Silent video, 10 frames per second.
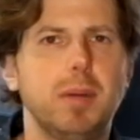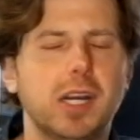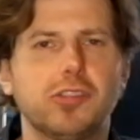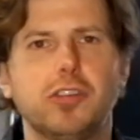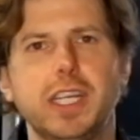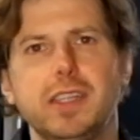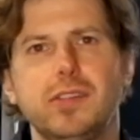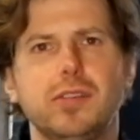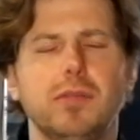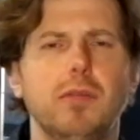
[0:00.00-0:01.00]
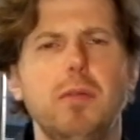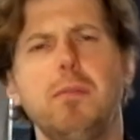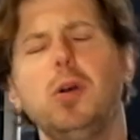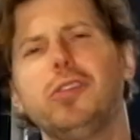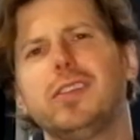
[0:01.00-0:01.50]
Puck screens.
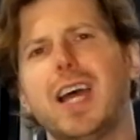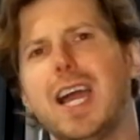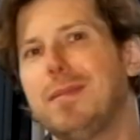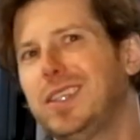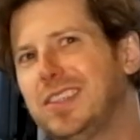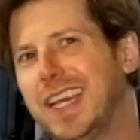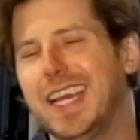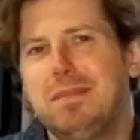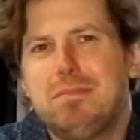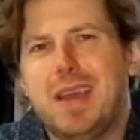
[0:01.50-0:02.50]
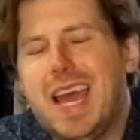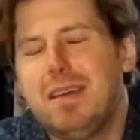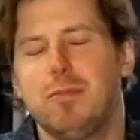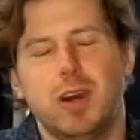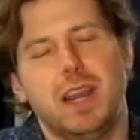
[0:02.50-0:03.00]
Most of the time I say,
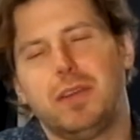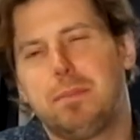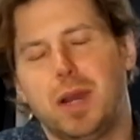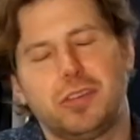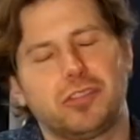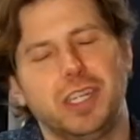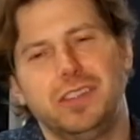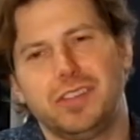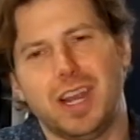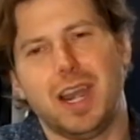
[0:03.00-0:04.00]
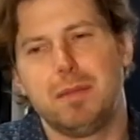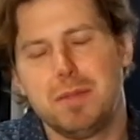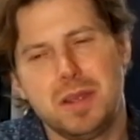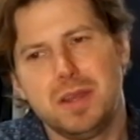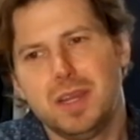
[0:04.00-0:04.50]
whatever, puck screens are
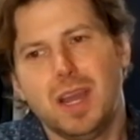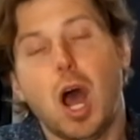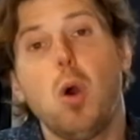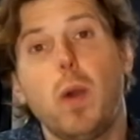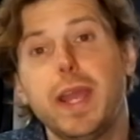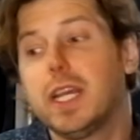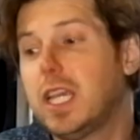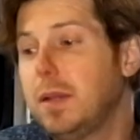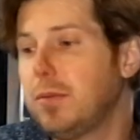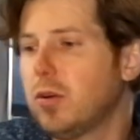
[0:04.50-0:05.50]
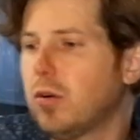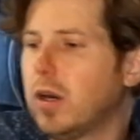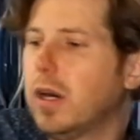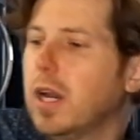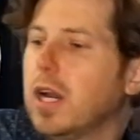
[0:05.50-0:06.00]
a way to keep
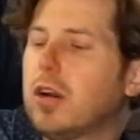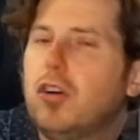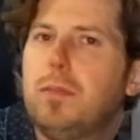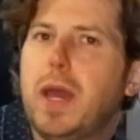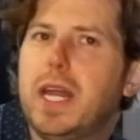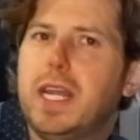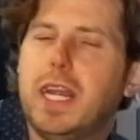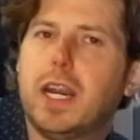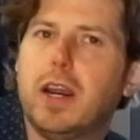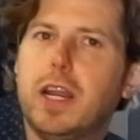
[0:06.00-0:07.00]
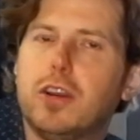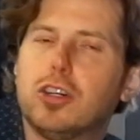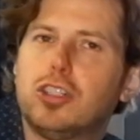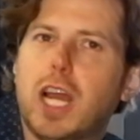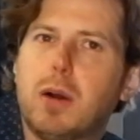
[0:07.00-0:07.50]
your group head here and
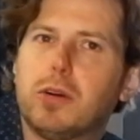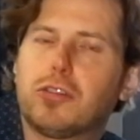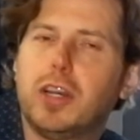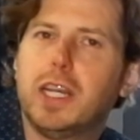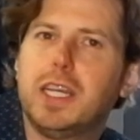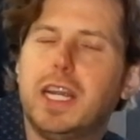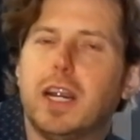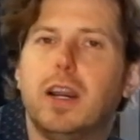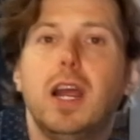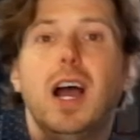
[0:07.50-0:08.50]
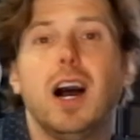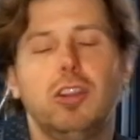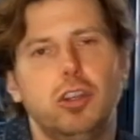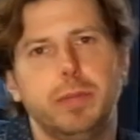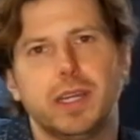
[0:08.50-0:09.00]
your shower screen in here
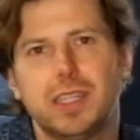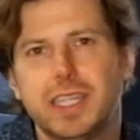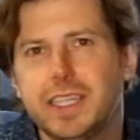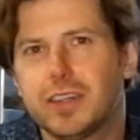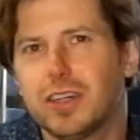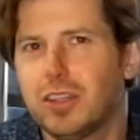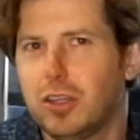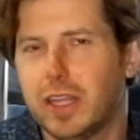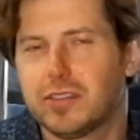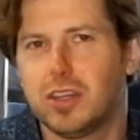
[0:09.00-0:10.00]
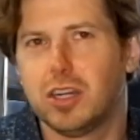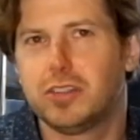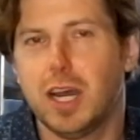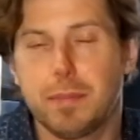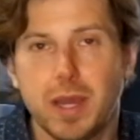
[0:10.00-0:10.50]
a little bit cleaner, a little less
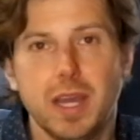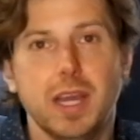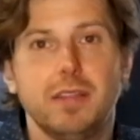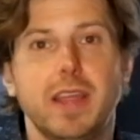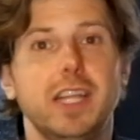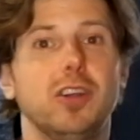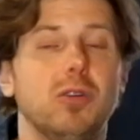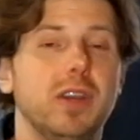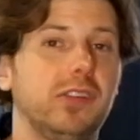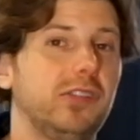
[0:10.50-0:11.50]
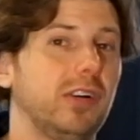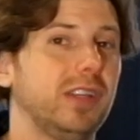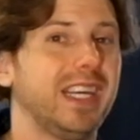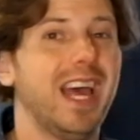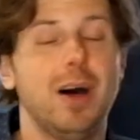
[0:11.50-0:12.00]
gunked up. They don't
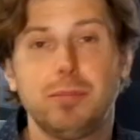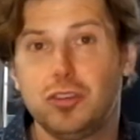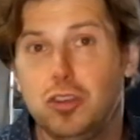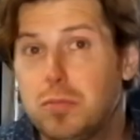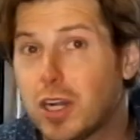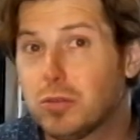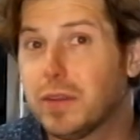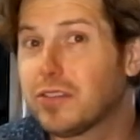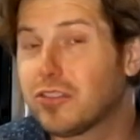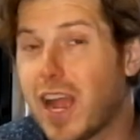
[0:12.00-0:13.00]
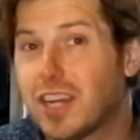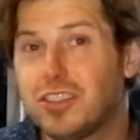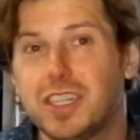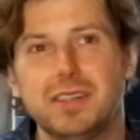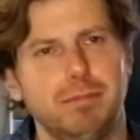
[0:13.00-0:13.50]
necessarily help too much with
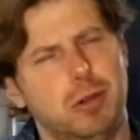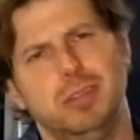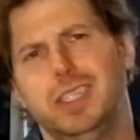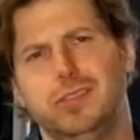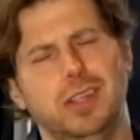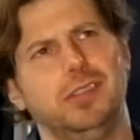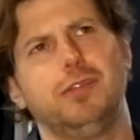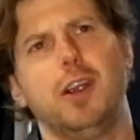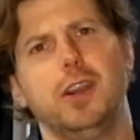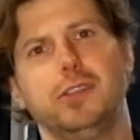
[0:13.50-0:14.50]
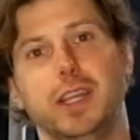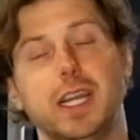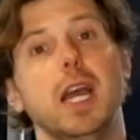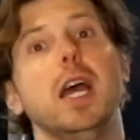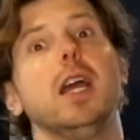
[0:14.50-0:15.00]
extraction, or at least as far as
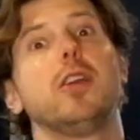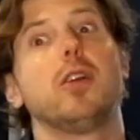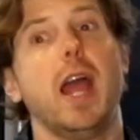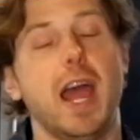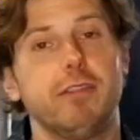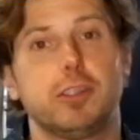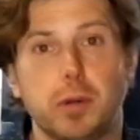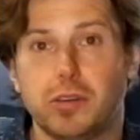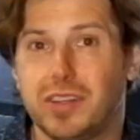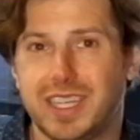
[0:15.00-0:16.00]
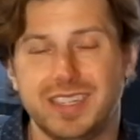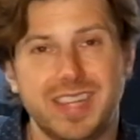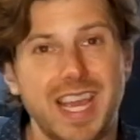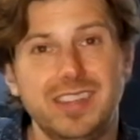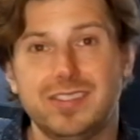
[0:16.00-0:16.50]
like your average person can
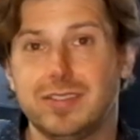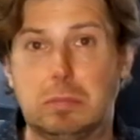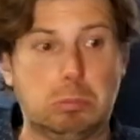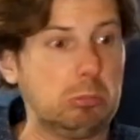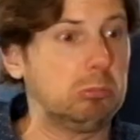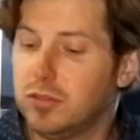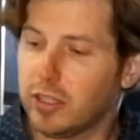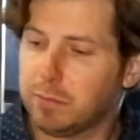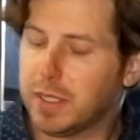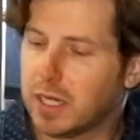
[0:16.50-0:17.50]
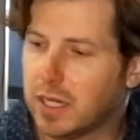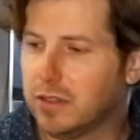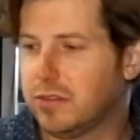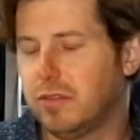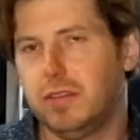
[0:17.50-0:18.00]
taste, just
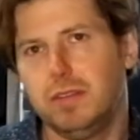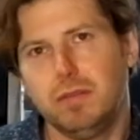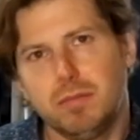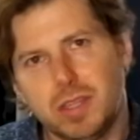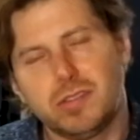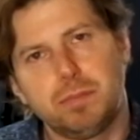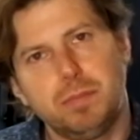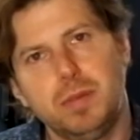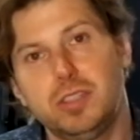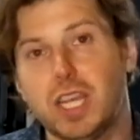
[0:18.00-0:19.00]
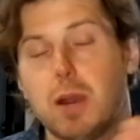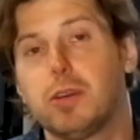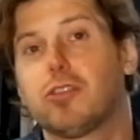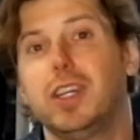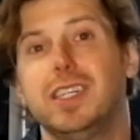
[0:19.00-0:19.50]
because this
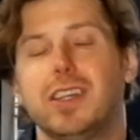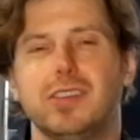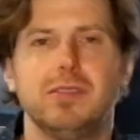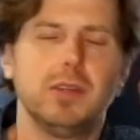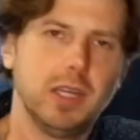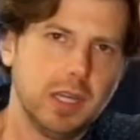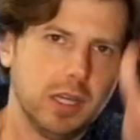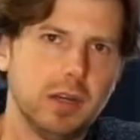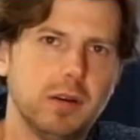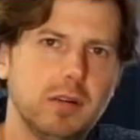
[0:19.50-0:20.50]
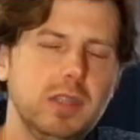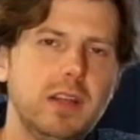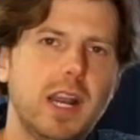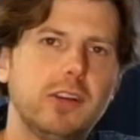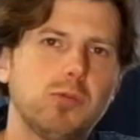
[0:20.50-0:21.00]
shower screen doesn't
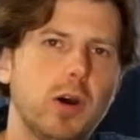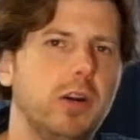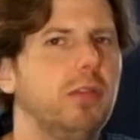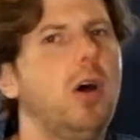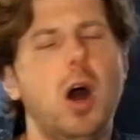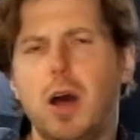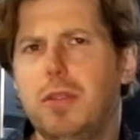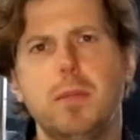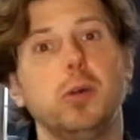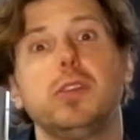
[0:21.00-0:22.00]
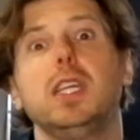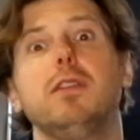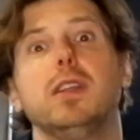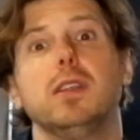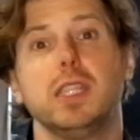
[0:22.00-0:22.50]
let out its water the most
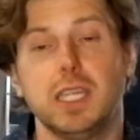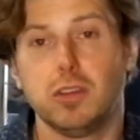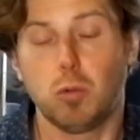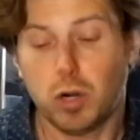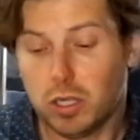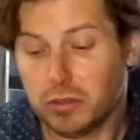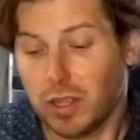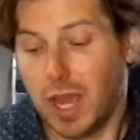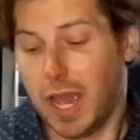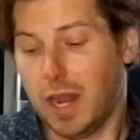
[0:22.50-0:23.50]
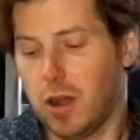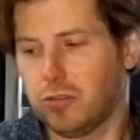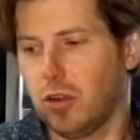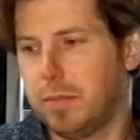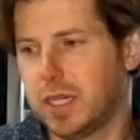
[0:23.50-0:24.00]
evenly in the world, and
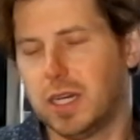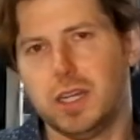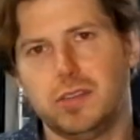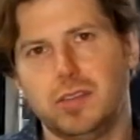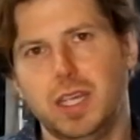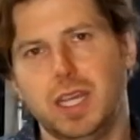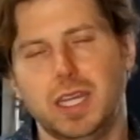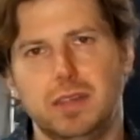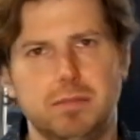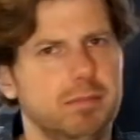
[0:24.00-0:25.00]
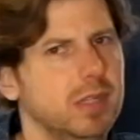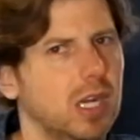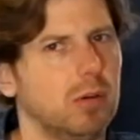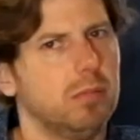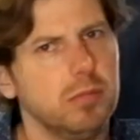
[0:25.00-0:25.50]
also because you
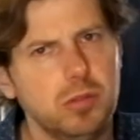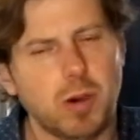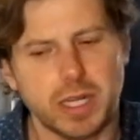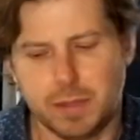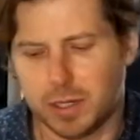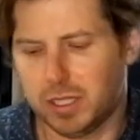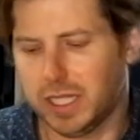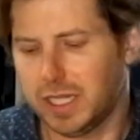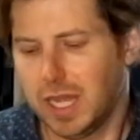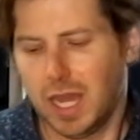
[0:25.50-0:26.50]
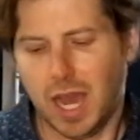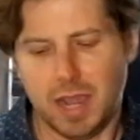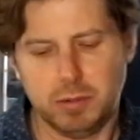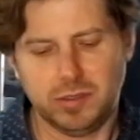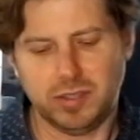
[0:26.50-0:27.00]
want to keep it clean.
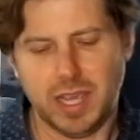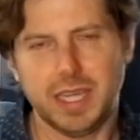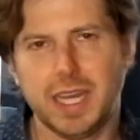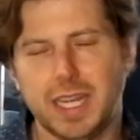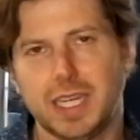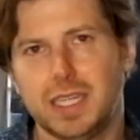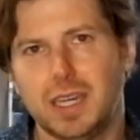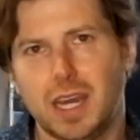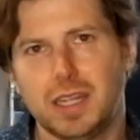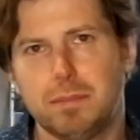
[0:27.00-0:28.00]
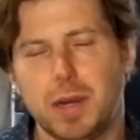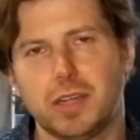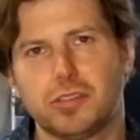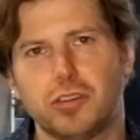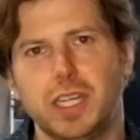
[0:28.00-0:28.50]
I would say getting a
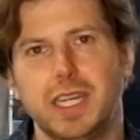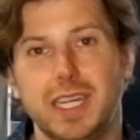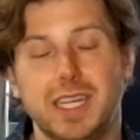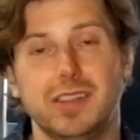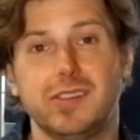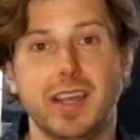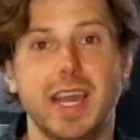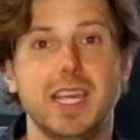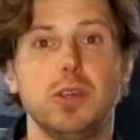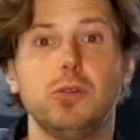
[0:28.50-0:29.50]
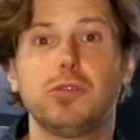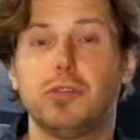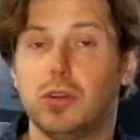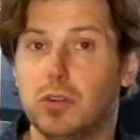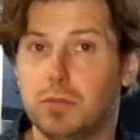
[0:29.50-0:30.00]
puck screen is a
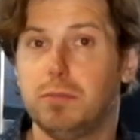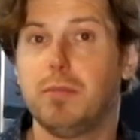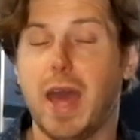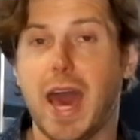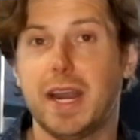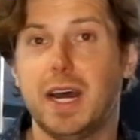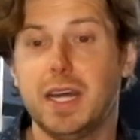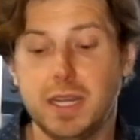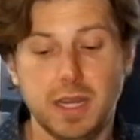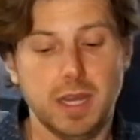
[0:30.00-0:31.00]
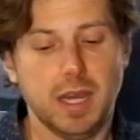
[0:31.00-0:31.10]
useful add-on.